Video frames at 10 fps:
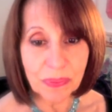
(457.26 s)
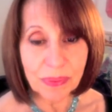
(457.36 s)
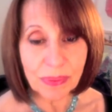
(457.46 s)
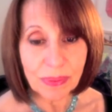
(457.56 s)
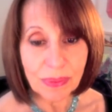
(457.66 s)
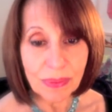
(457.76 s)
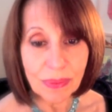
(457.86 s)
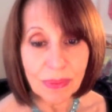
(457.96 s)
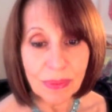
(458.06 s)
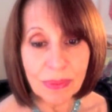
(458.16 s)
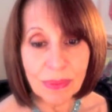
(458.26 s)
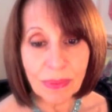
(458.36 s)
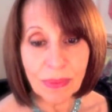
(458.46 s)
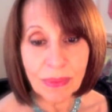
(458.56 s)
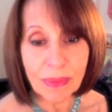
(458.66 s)

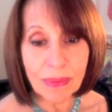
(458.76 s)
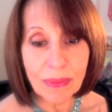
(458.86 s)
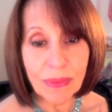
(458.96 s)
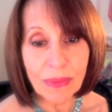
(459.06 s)
(silence)